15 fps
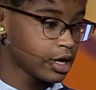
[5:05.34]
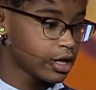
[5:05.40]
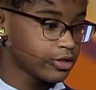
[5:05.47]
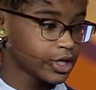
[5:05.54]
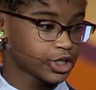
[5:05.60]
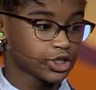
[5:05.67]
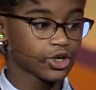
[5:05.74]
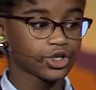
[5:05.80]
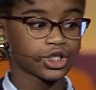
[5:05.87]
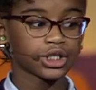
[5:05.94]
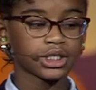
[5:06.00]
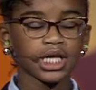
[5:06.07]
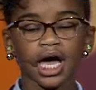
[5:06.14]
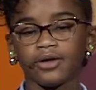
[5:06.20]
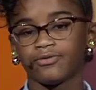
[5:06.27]
They search
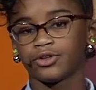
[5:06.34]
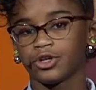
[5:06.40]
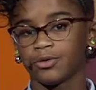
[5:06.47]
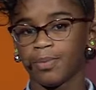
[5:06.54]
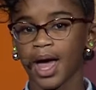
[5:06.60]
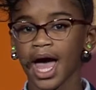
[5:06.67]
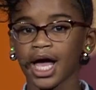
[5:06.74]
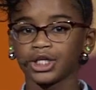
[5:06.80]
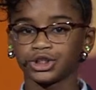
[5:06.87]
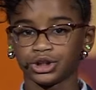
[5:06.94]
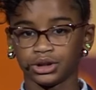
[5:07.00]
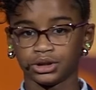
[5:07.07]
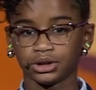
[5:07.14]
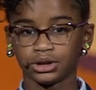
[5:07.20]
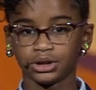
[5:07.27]
inside for their
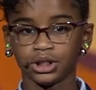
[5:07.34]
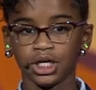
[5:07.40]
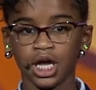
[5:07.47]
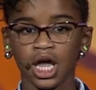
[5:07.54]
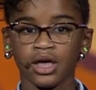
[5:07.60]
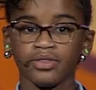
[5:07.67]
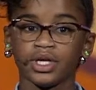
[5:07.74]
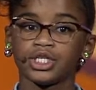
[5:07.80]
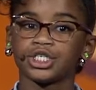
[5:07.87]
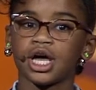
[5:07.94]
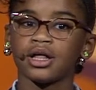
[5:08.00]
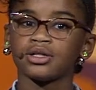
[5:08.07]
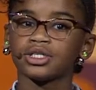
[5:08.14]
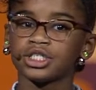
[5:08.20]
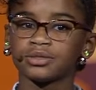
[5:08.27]
passions, and they
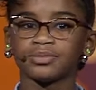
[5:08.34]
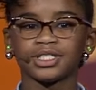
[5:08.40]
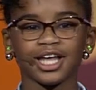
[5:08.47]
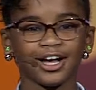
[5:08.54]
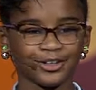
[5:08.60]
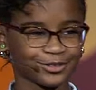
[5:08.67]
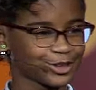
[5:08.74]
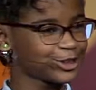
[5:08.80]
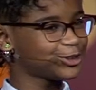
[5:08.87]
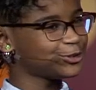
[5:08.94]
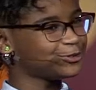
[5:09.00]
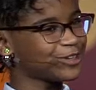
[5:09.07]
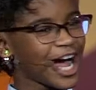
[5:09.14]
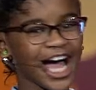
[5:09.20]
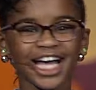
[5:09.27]
challenge themselves to
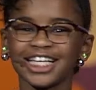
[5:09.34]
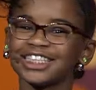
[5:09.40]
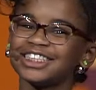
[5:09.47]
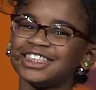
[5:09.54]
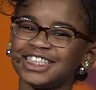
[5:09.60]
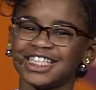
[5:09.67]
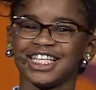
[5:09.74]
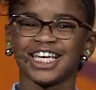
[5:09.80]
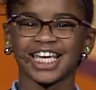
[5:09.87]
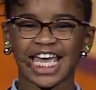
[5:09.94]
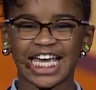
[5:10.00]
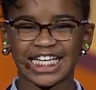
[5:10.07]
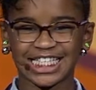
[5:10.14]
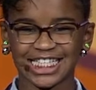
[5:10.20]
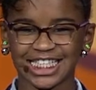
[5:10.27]
rise to the
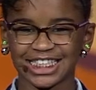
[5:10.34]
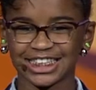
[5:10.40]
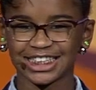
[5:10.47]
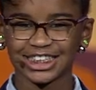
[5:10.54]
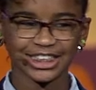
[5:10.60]
occasion.